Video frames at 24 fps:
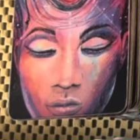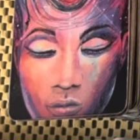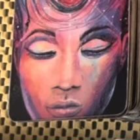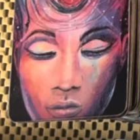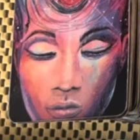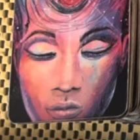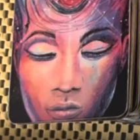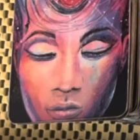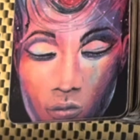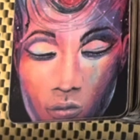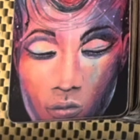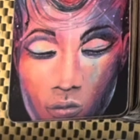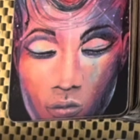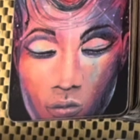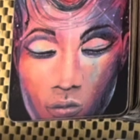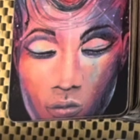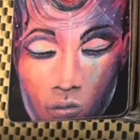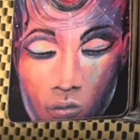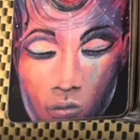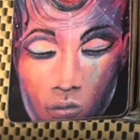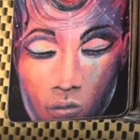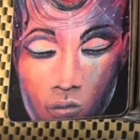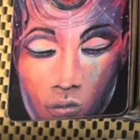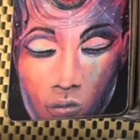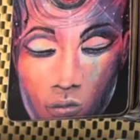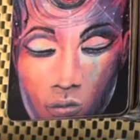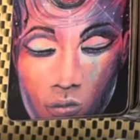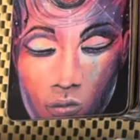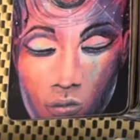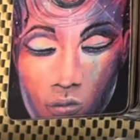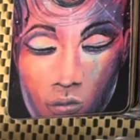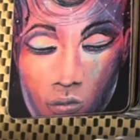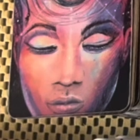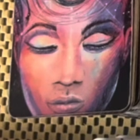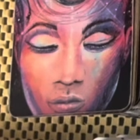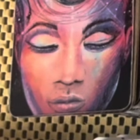
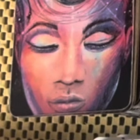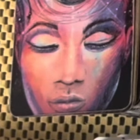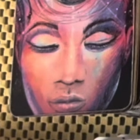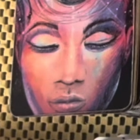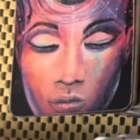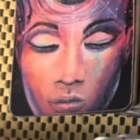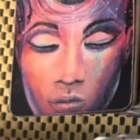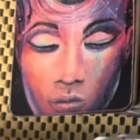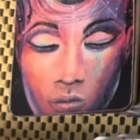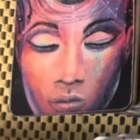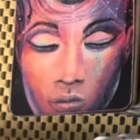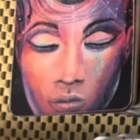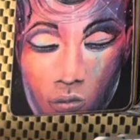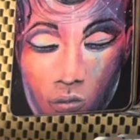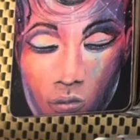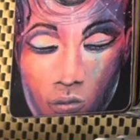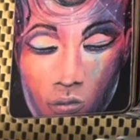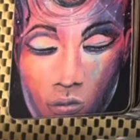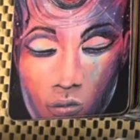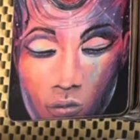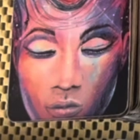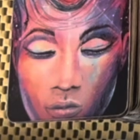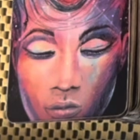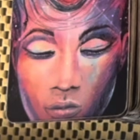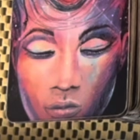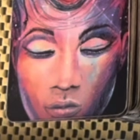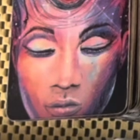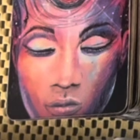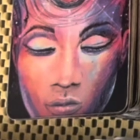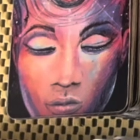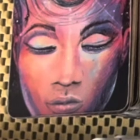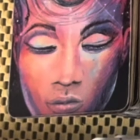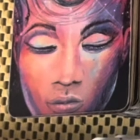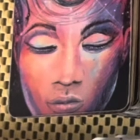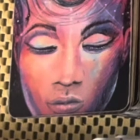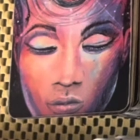
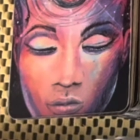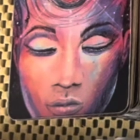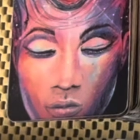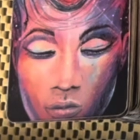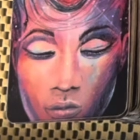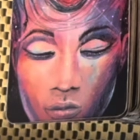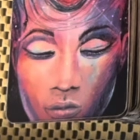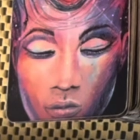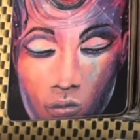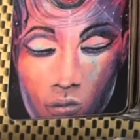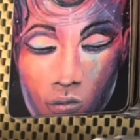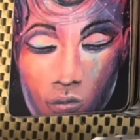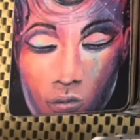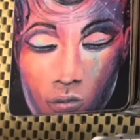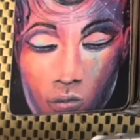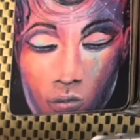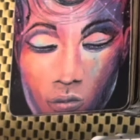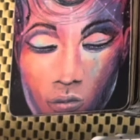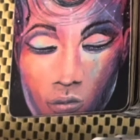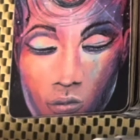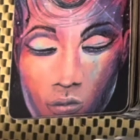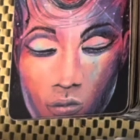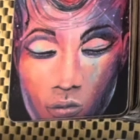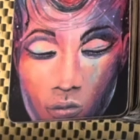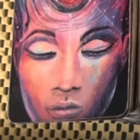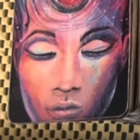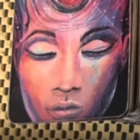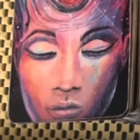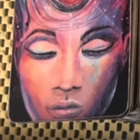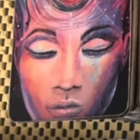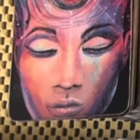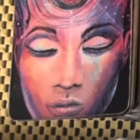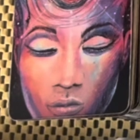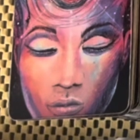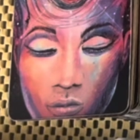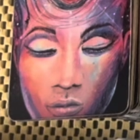
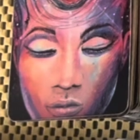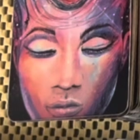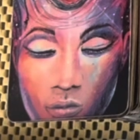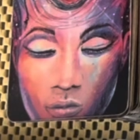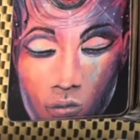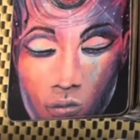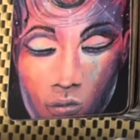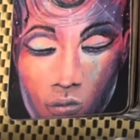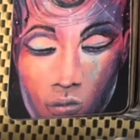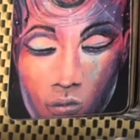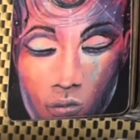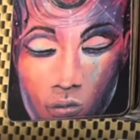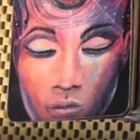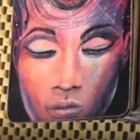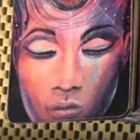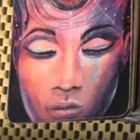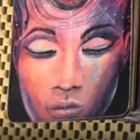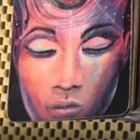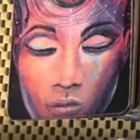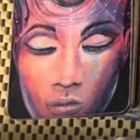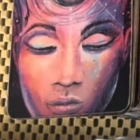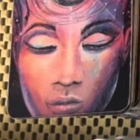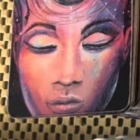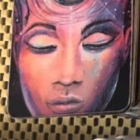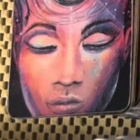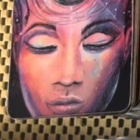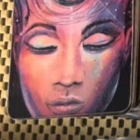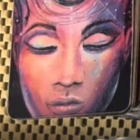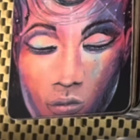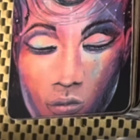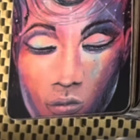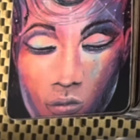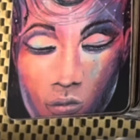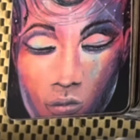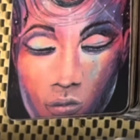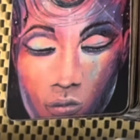
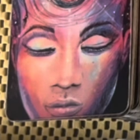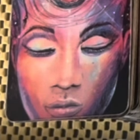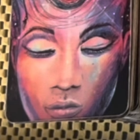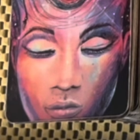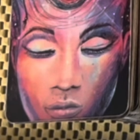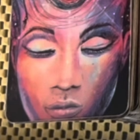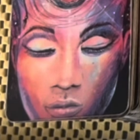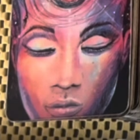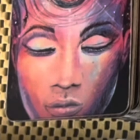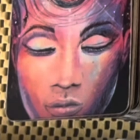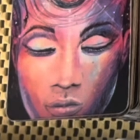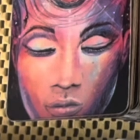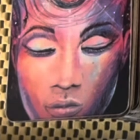[no speech]